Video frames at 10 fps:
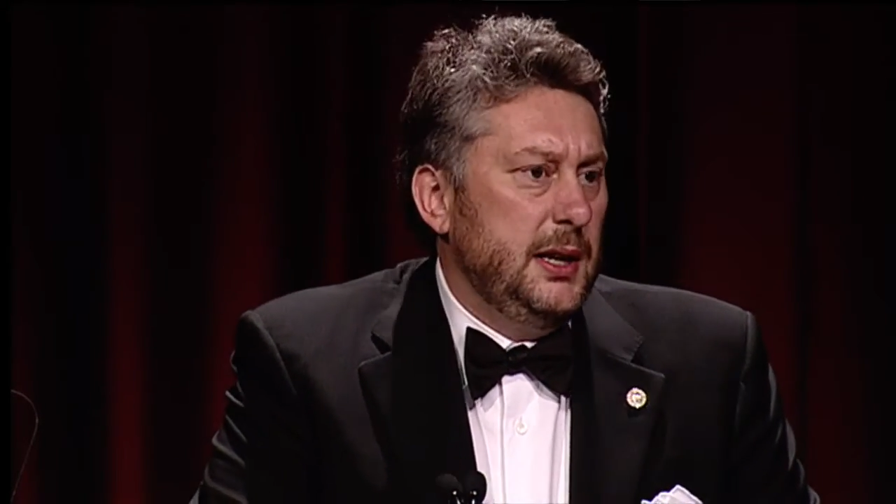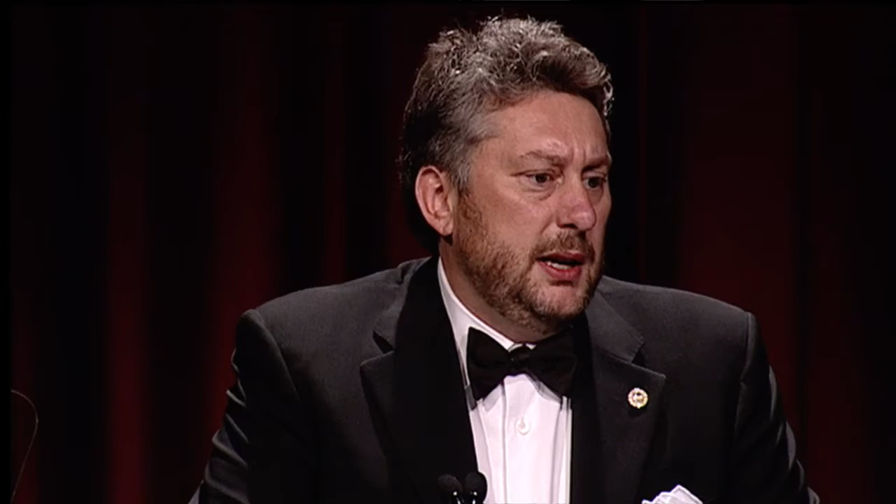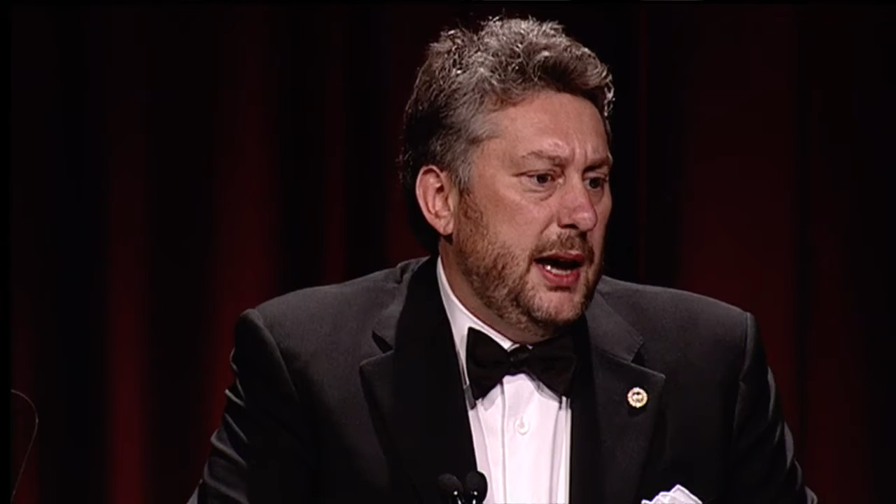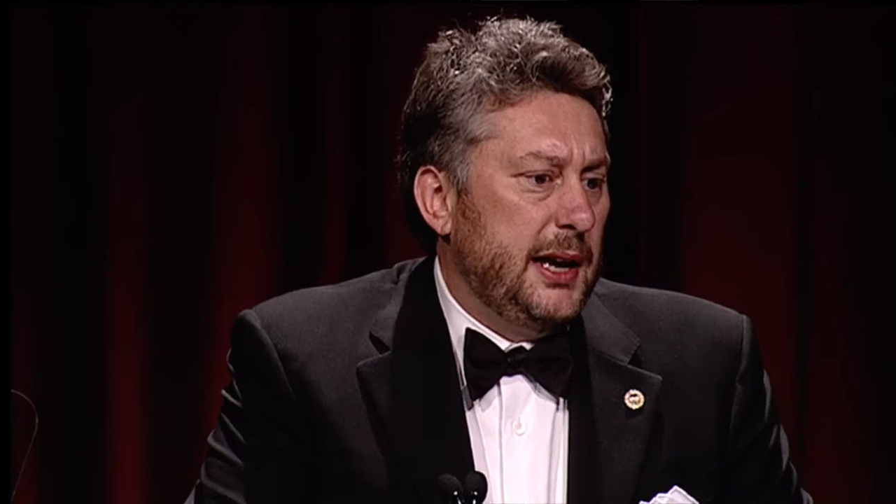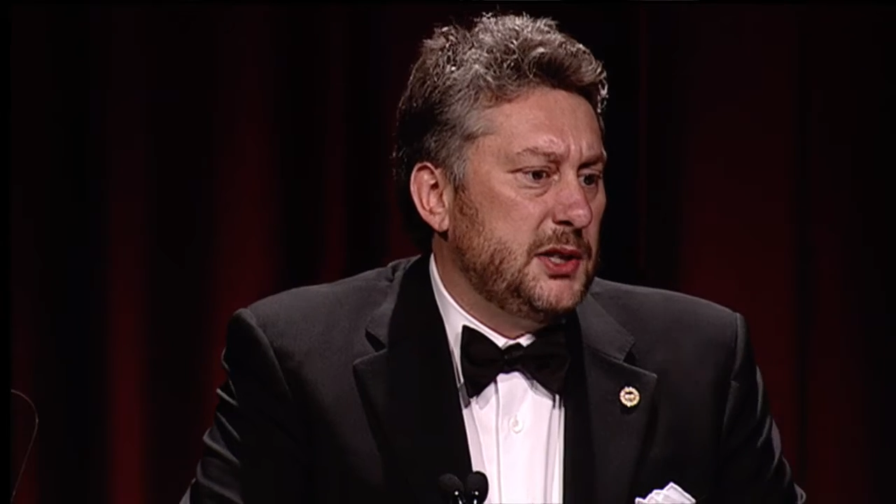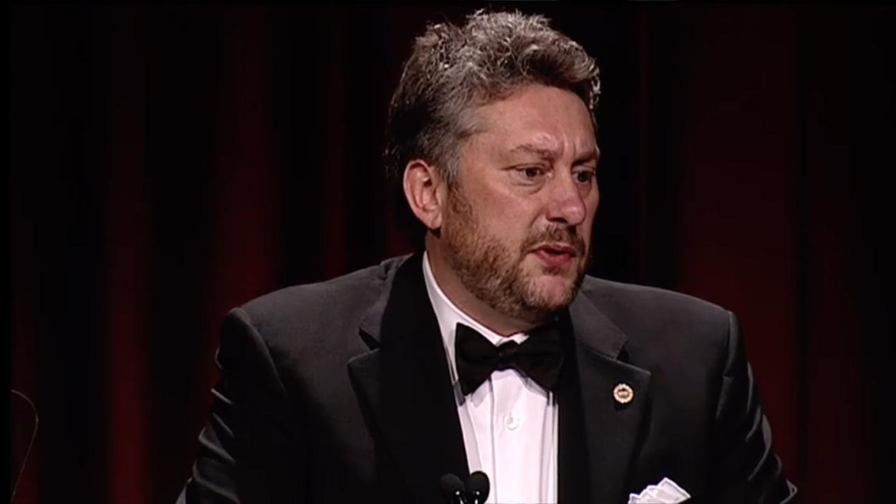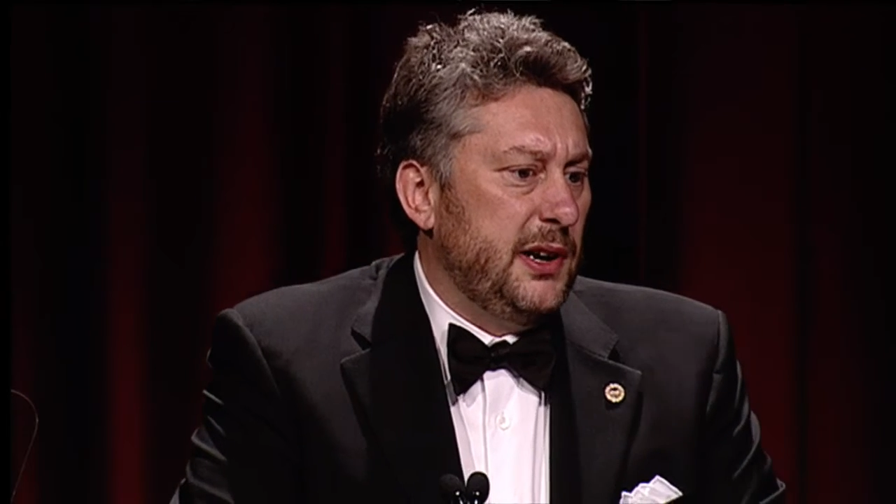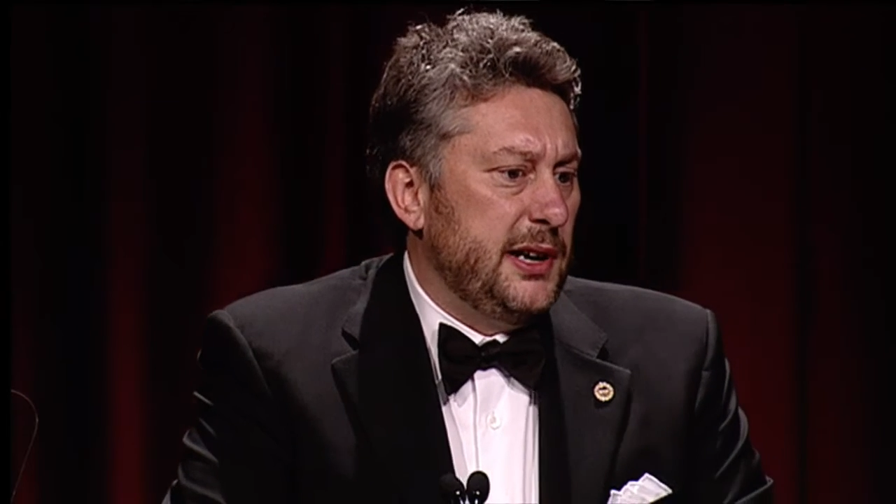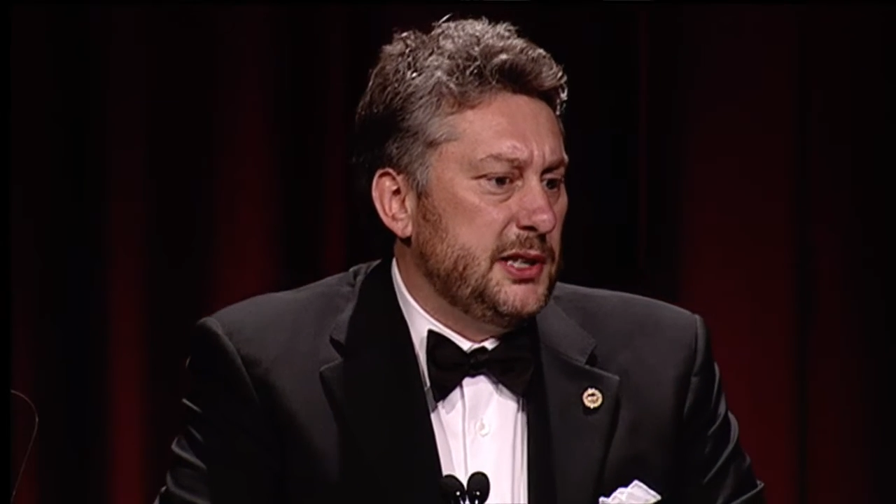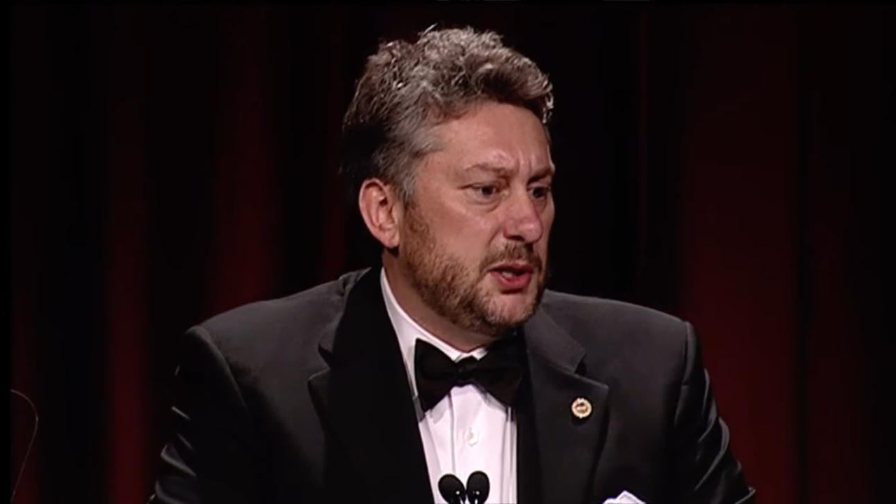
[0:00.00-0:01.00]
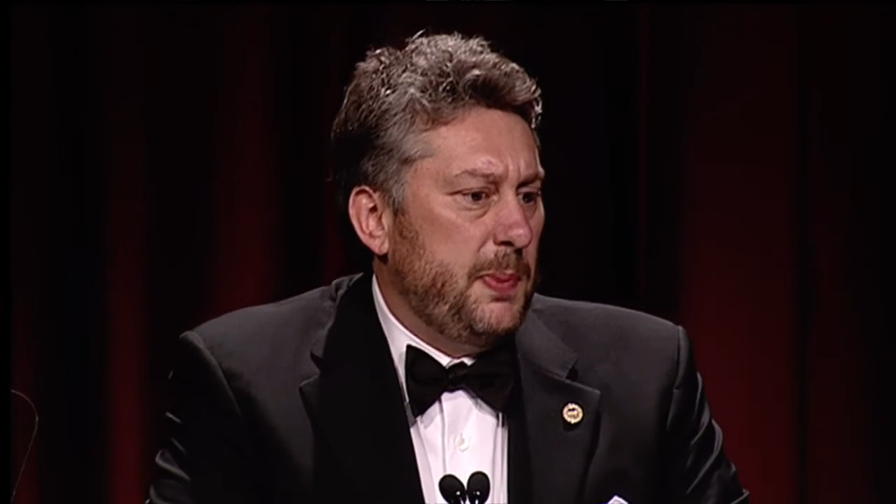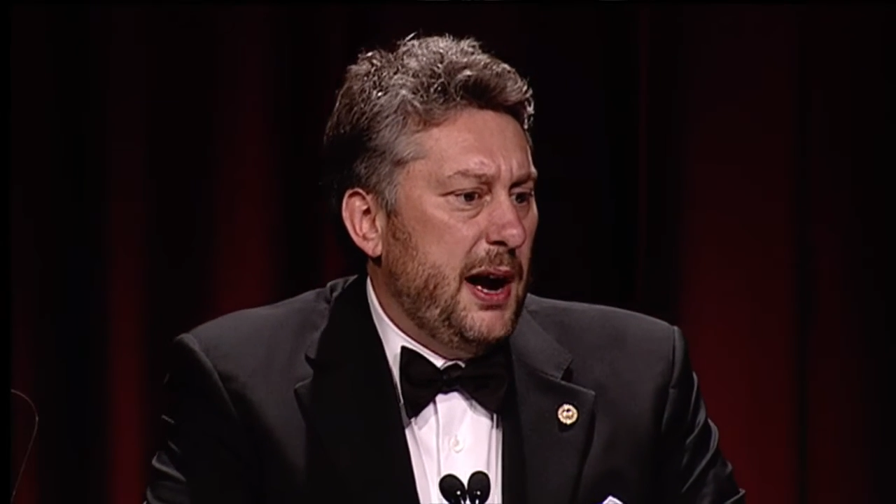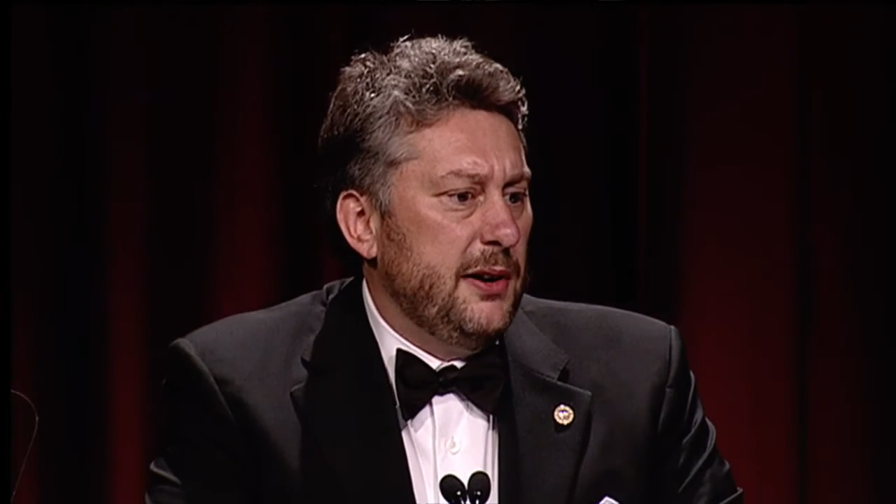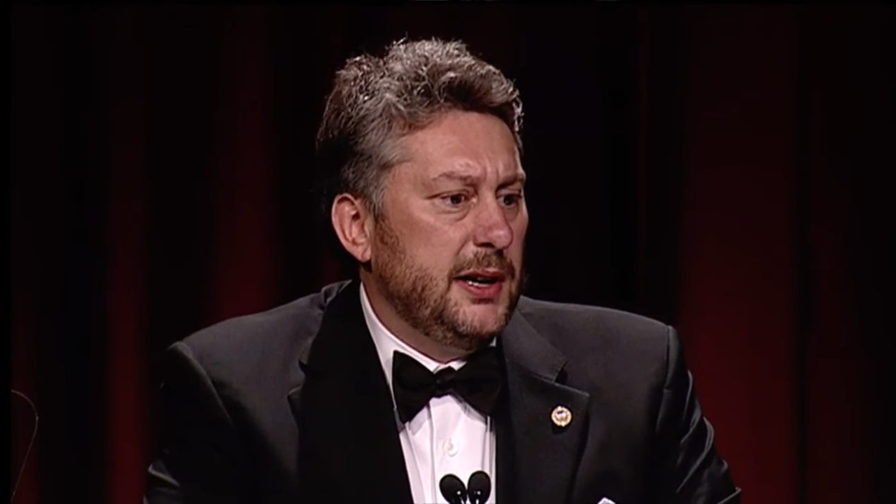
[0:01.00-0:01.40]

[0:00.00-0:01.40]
and it's very inspiring.